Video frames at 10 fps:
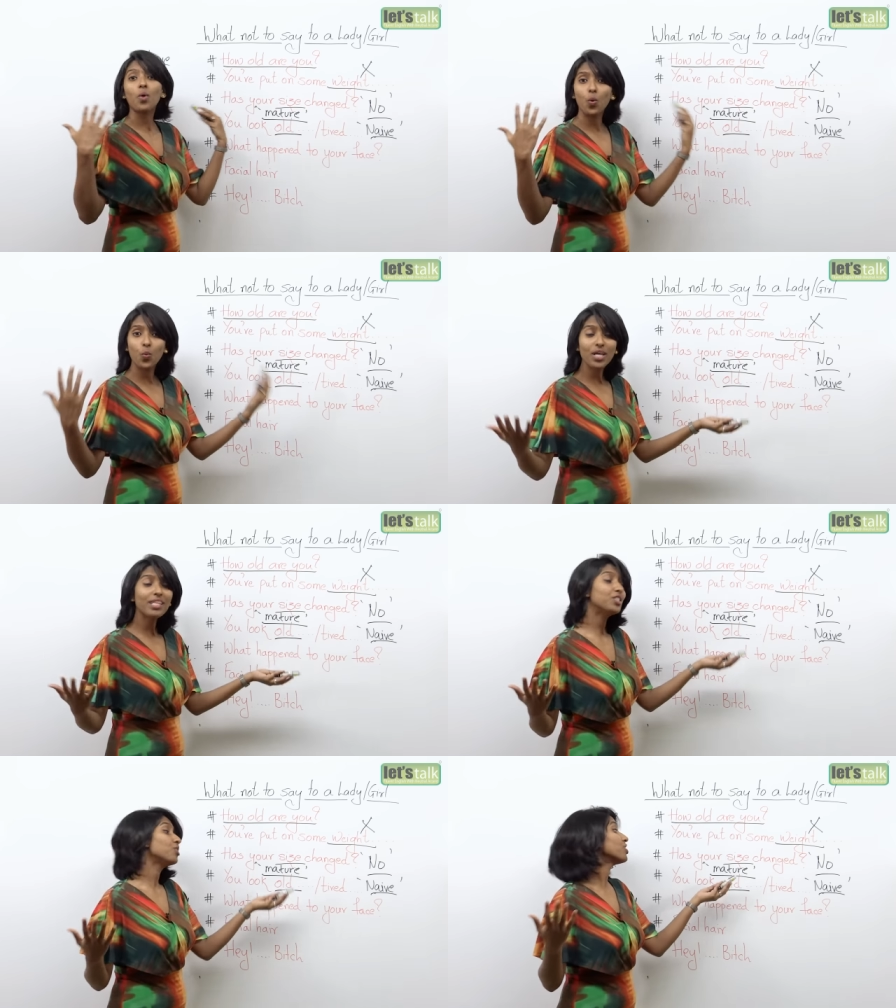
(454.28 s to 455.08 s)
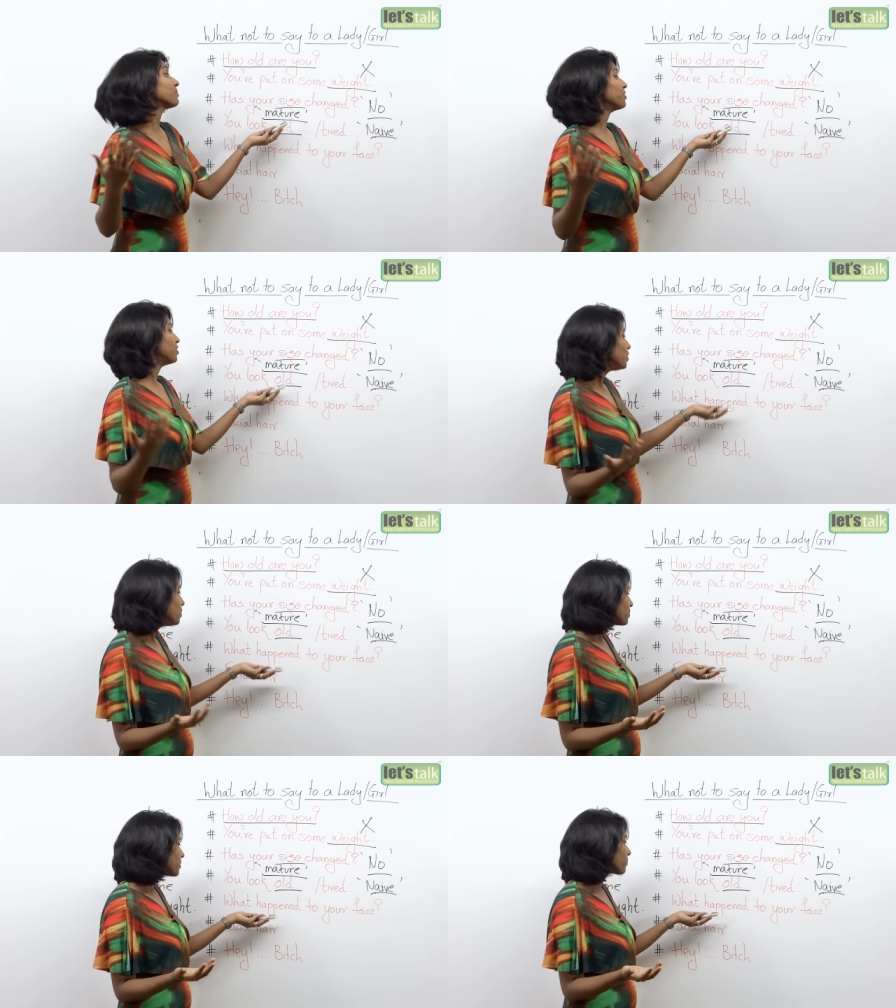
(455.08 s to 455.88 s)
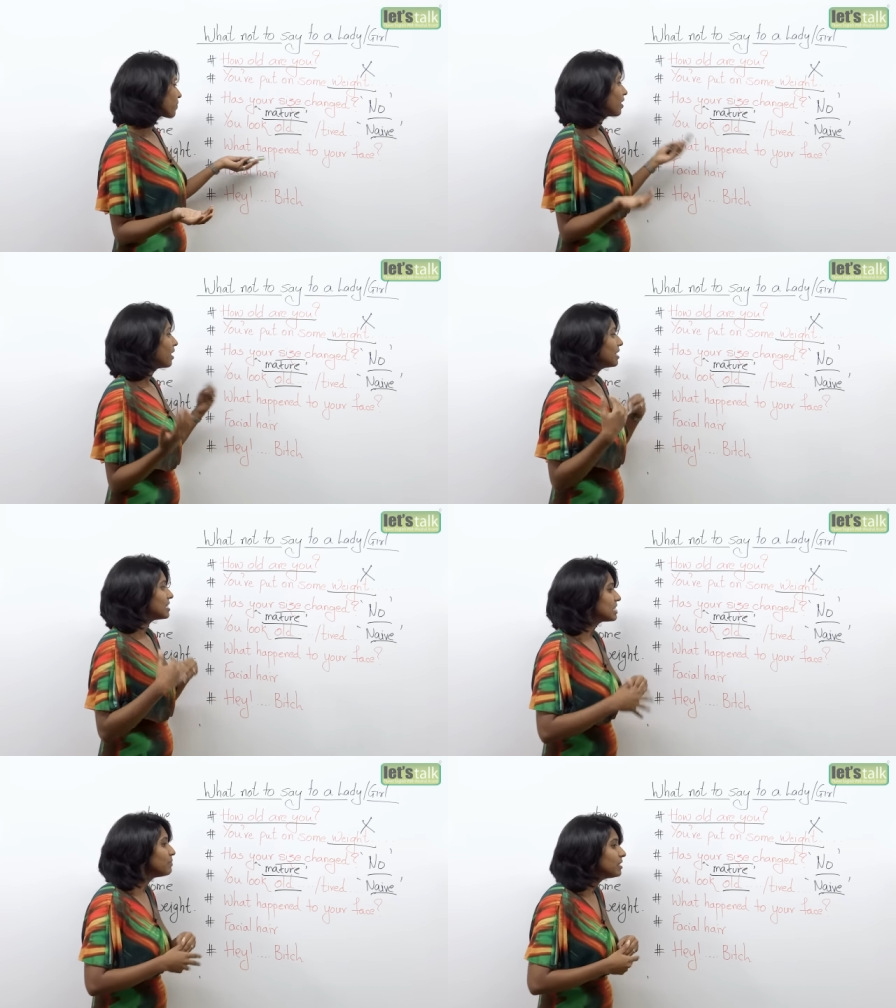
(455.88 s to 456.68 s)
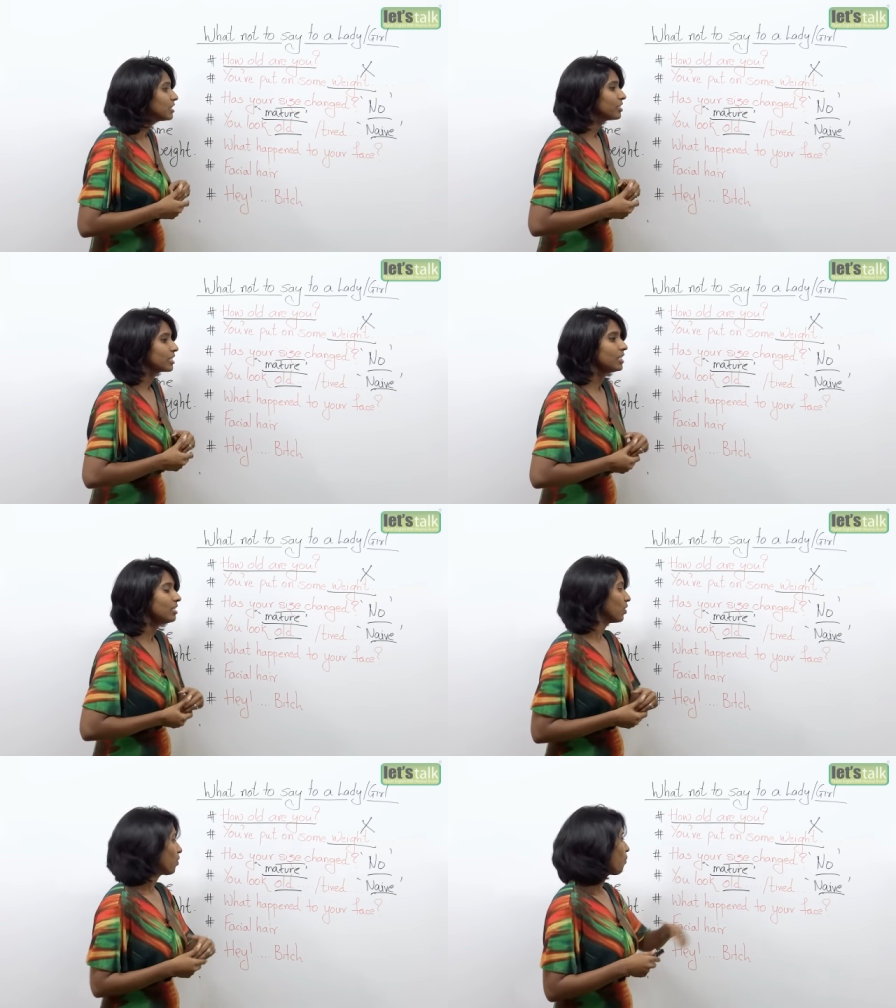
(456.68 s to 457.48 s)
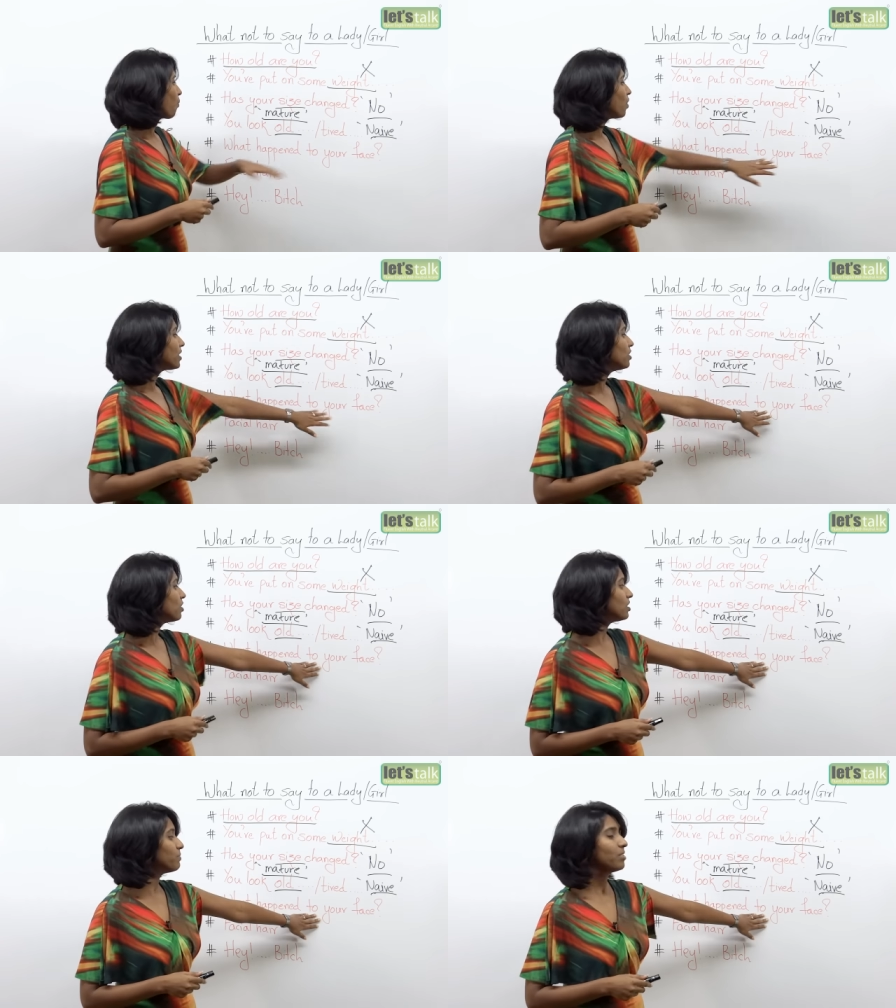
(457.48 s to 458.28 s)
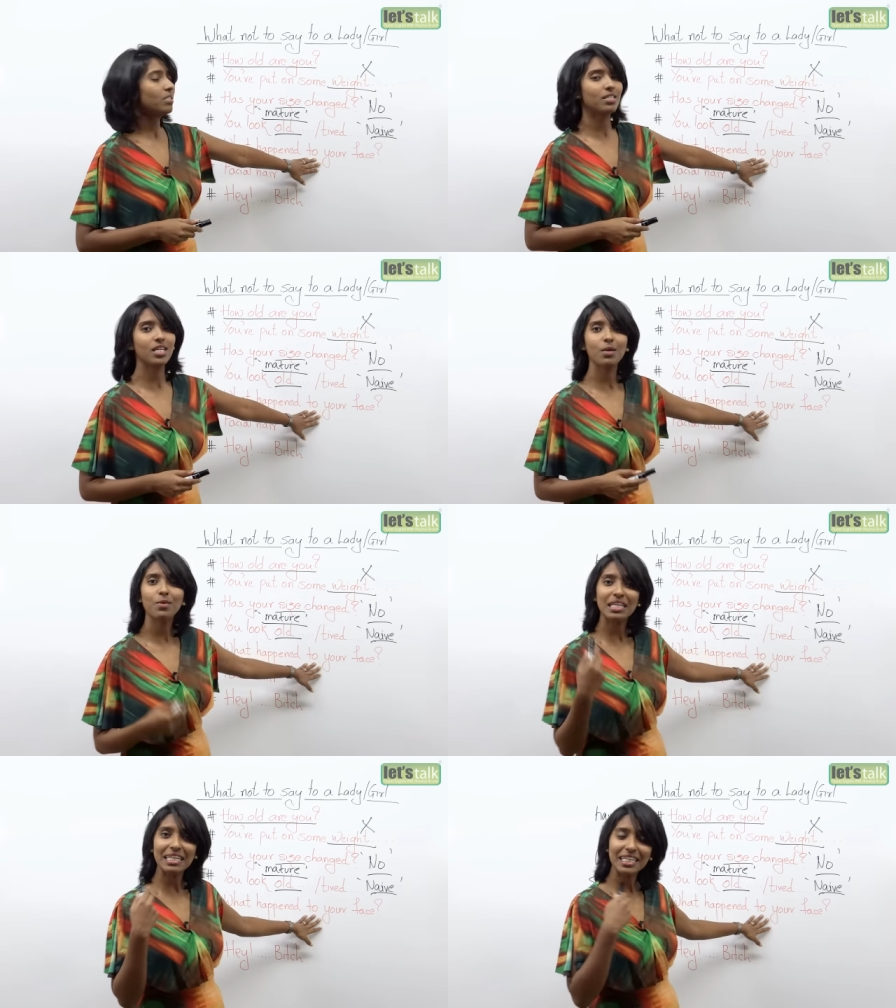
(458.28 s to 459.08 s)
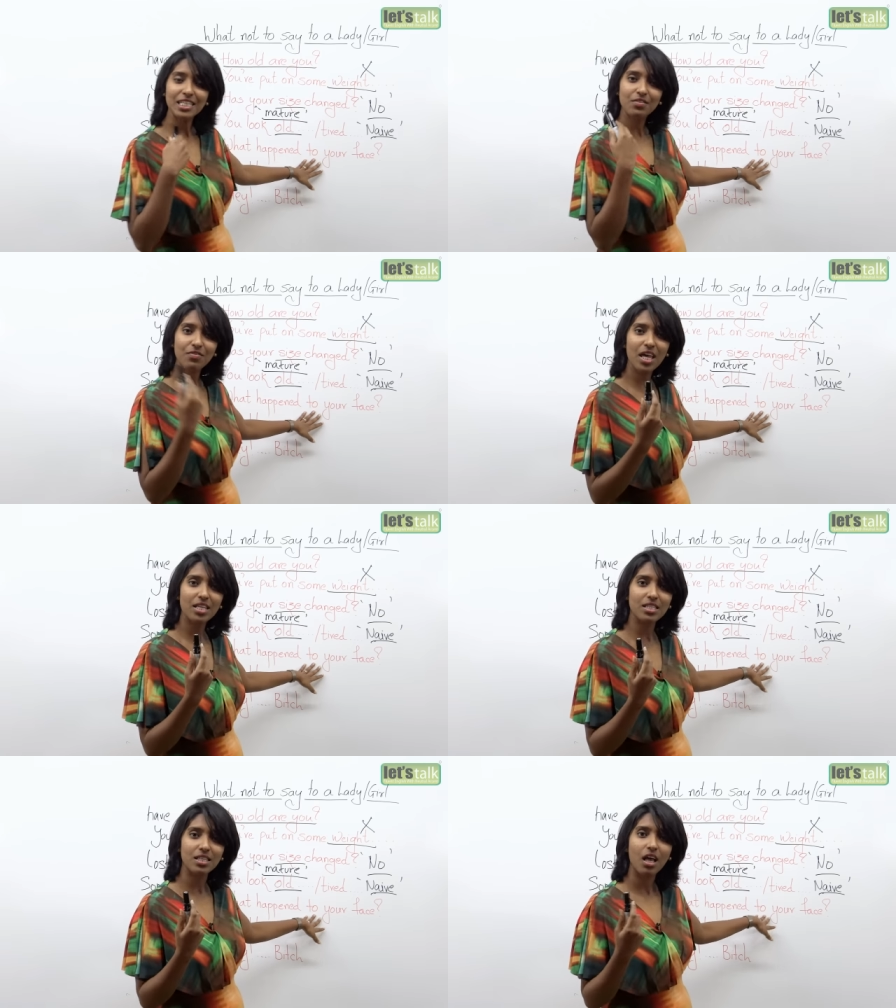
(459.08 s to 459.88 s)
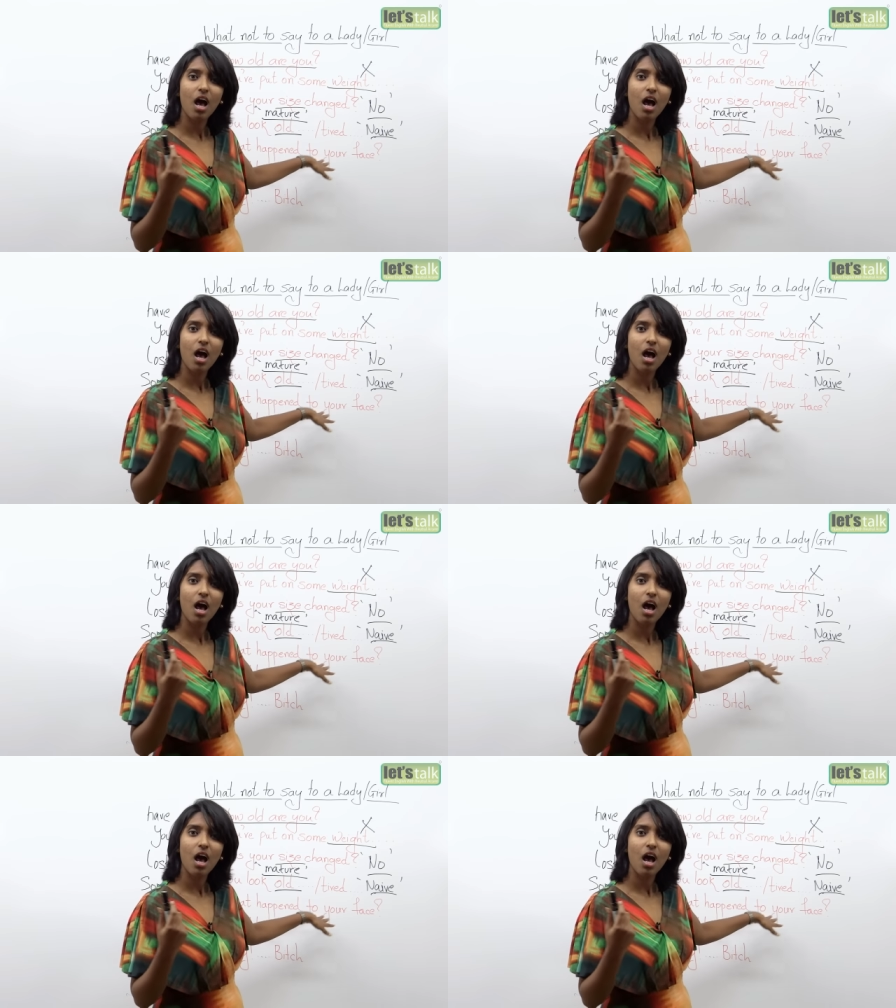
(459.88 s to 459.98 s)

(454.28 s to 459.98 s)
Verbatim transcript: a word that you're not supposed to use. Similarly, what are you not supposed to say about a lady's face?